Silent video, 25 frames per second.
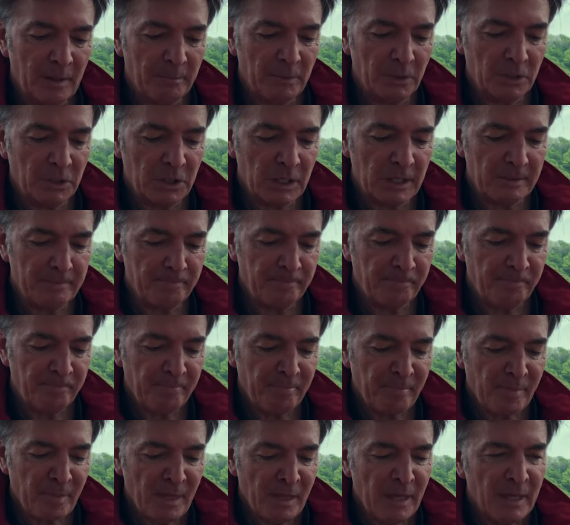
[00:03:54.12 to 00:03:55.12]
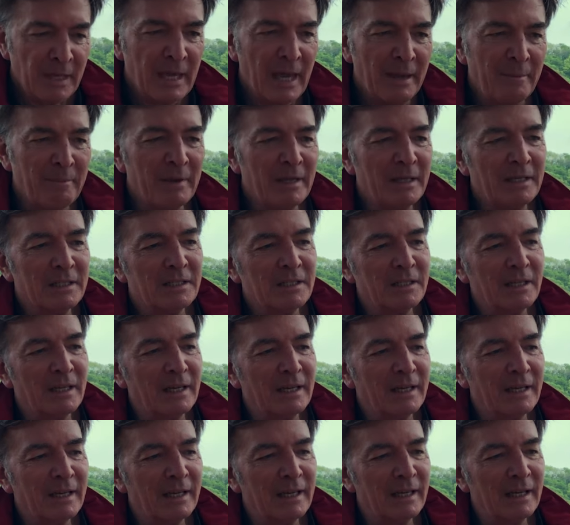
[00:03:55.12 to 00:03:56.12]
It's
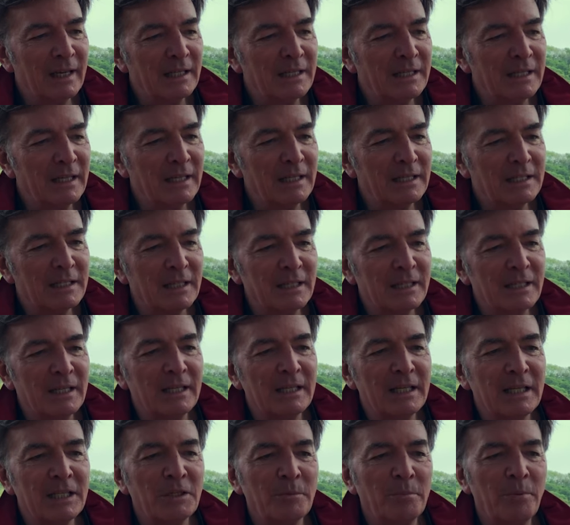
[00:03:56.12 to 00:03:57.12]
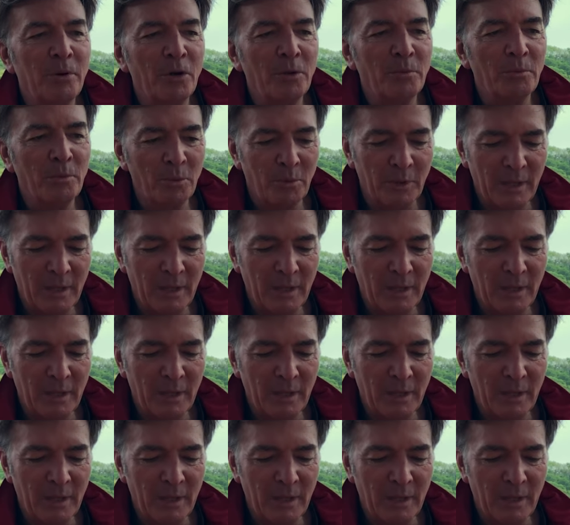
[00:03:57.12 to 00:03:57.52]
a disappointment,